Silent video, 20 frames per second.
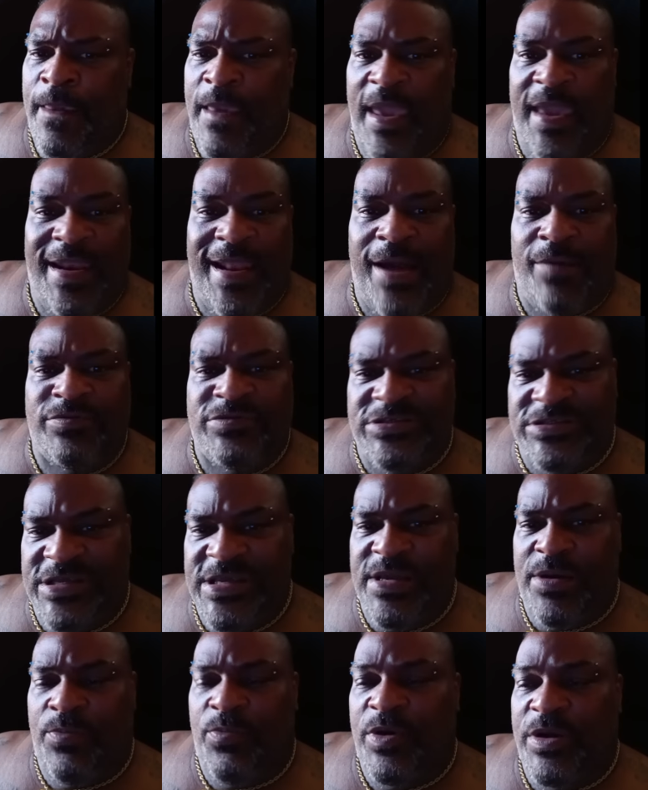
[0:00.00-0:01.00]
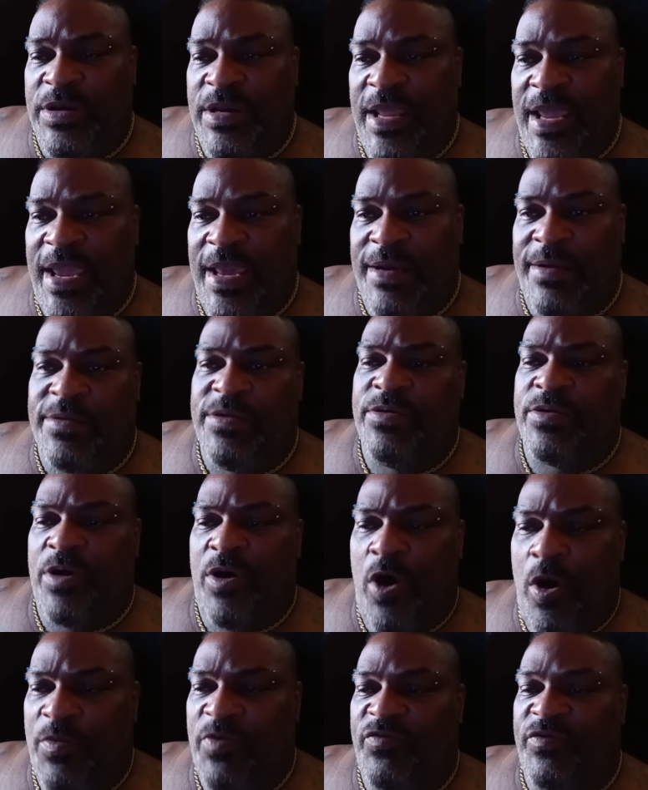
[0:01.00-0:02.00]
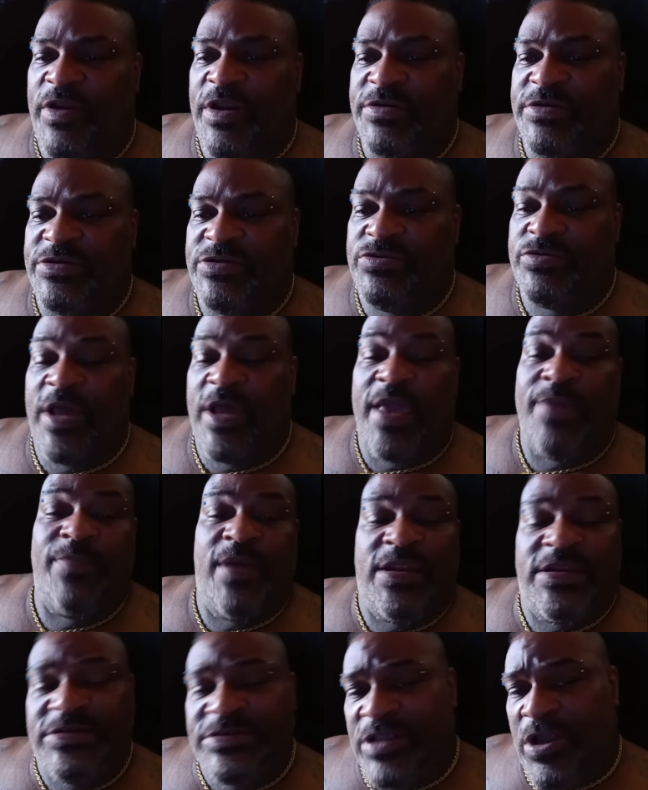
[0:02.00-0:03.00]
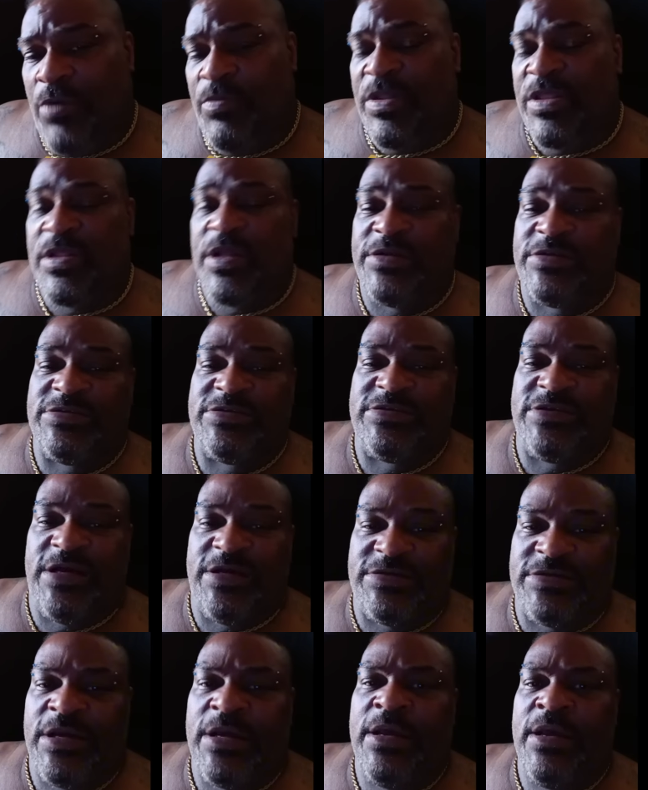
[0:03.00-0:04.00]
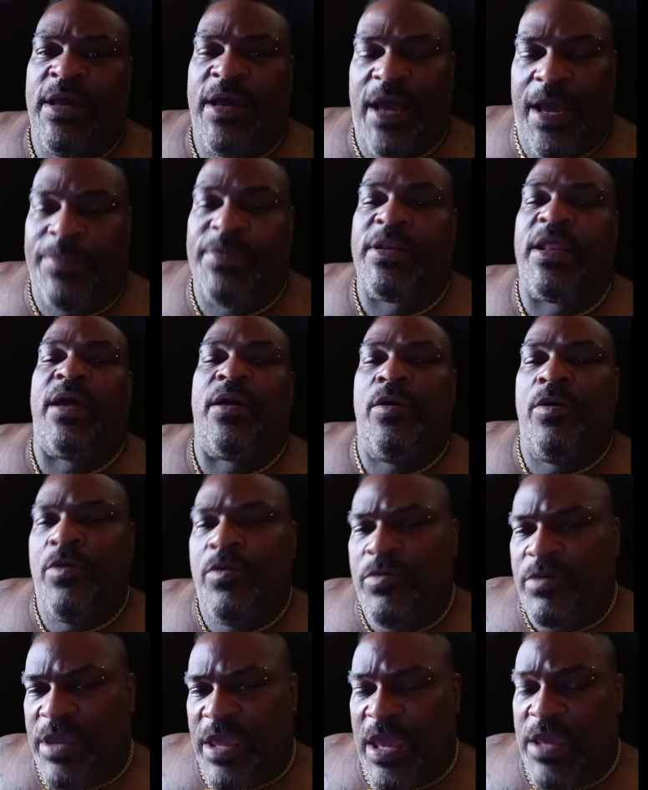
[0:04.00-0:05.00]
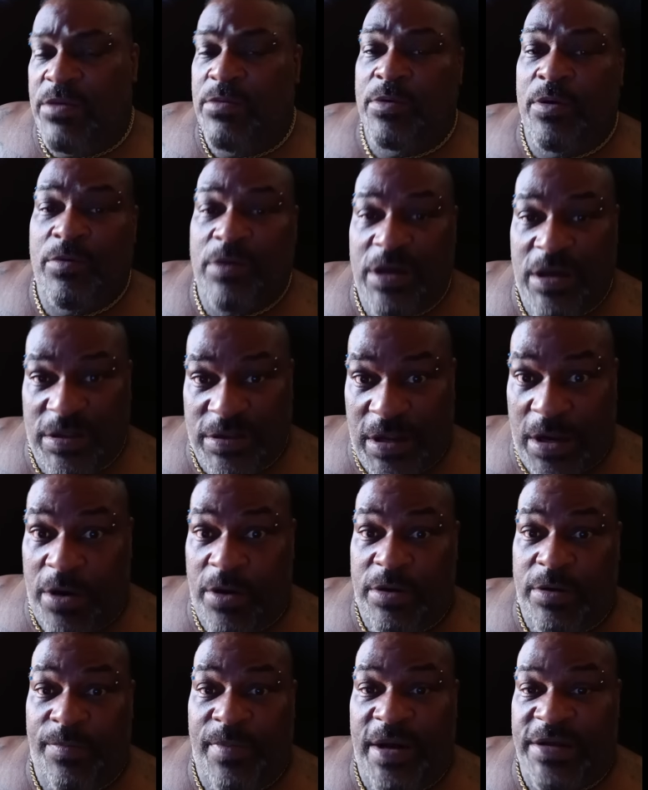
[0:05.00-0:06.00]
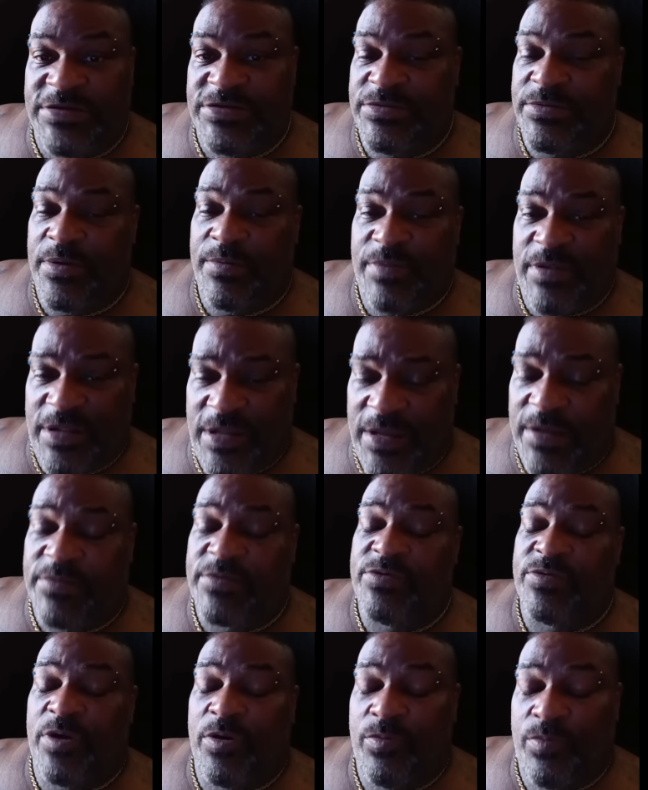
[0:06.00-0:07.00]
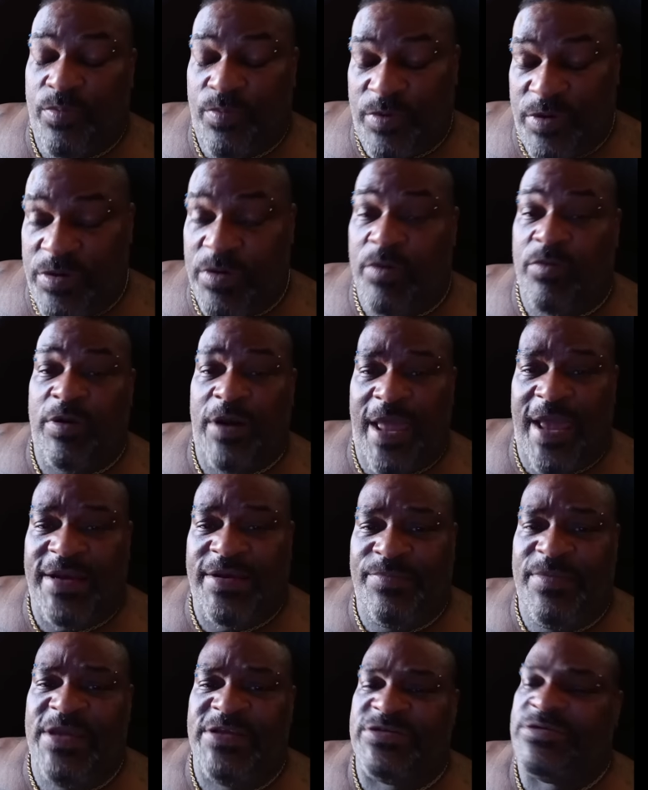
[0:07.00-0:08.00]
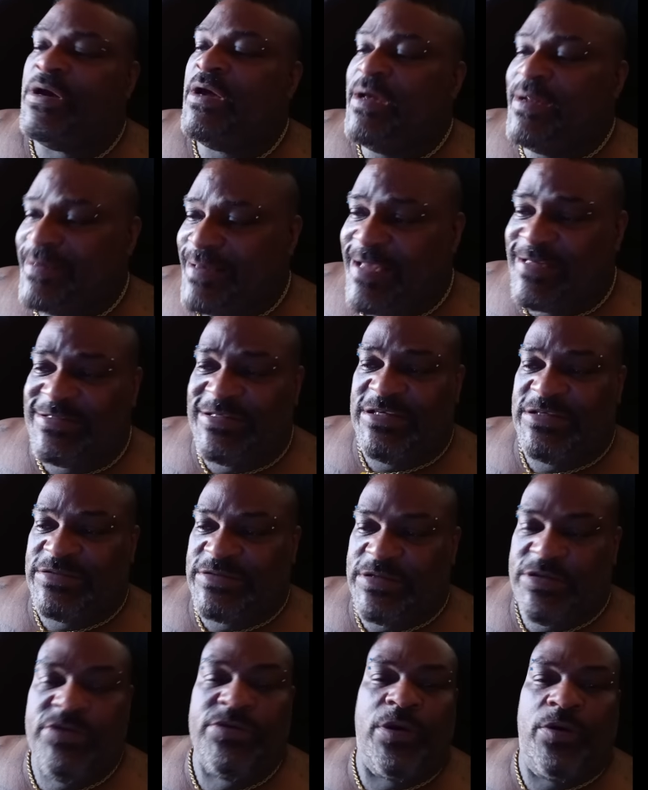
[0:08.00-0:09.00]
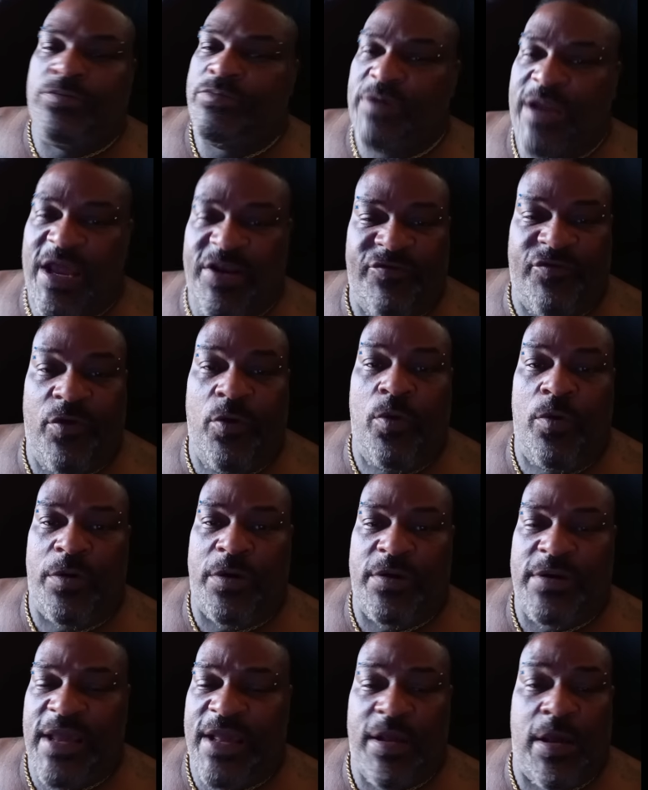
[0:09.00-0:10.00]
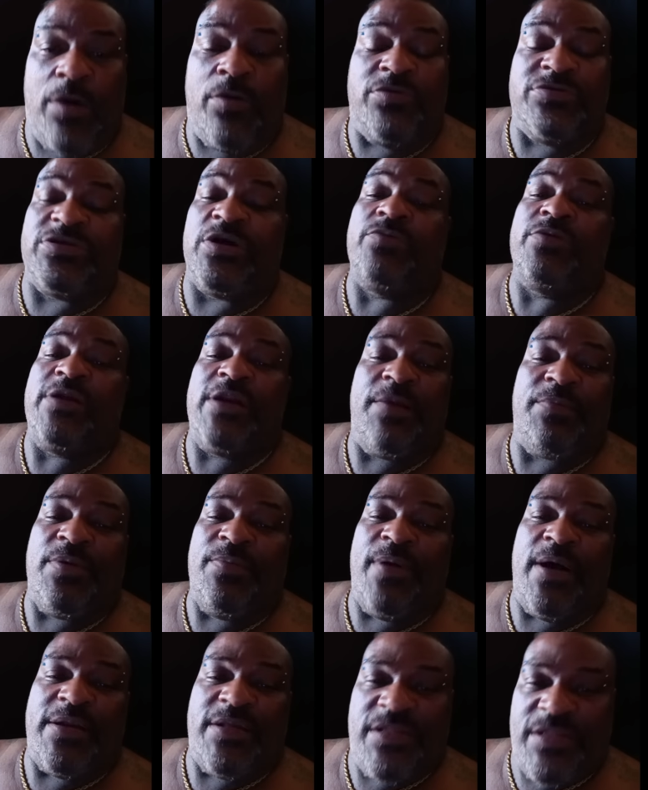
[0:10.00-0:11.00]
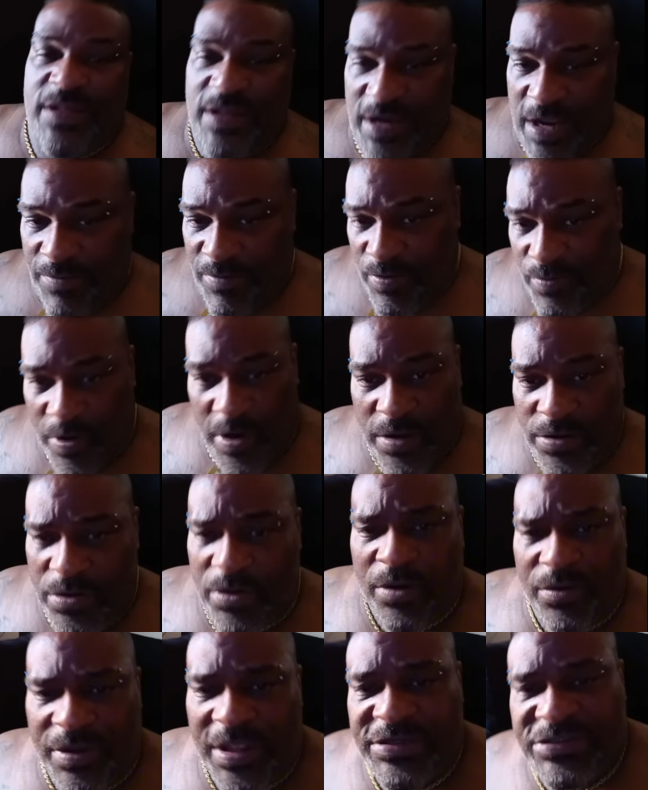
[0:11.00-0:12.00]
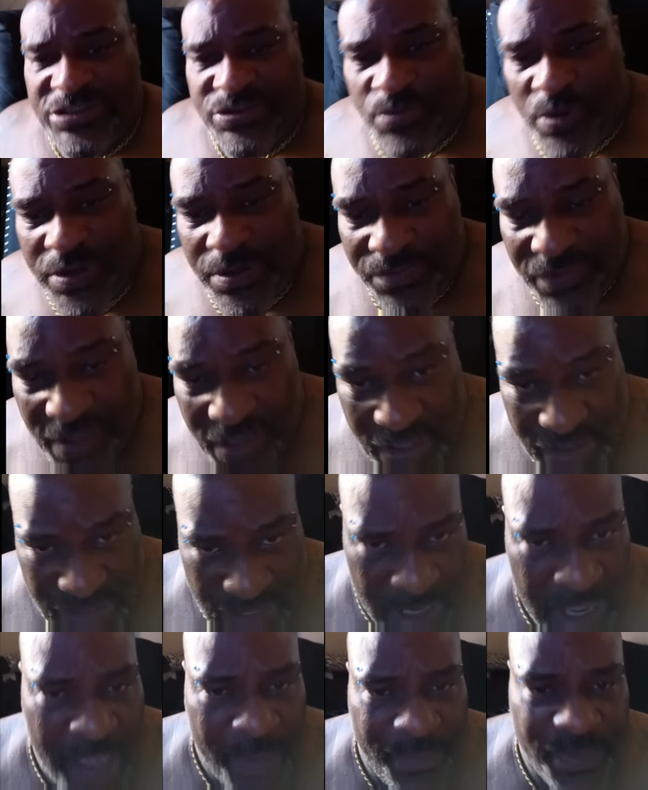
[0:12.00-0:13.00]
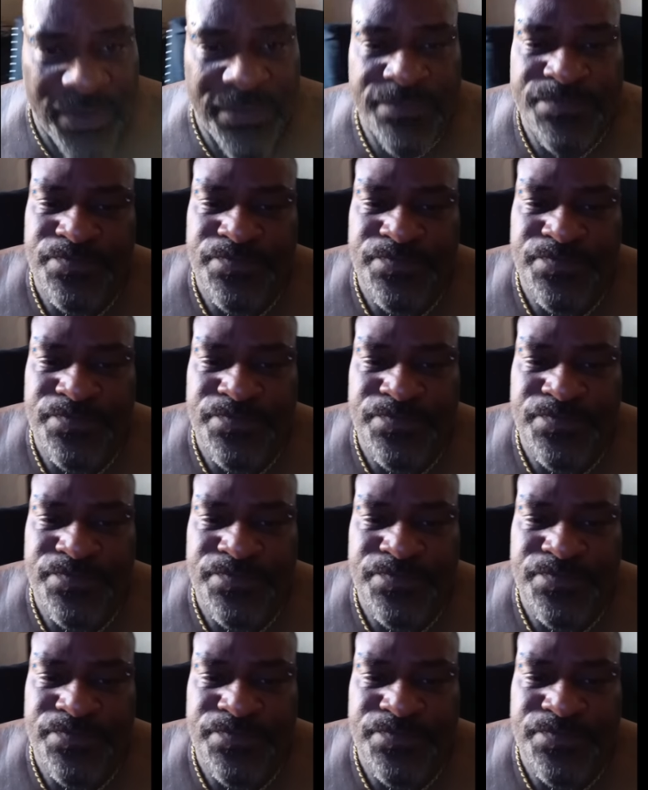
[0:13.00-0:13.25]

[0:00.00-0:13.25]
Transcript: And I would see them one day, and, you know, homies would introduce, hey, man, this the homie such and such. I'd be like, oh, okay, you know, cuz, I heard about you. You know what I'm saying? You know, glad to meet you. That's just, you know, natural order. That goes on in everybody's set everywhere. You know, that's just one of them things that happen.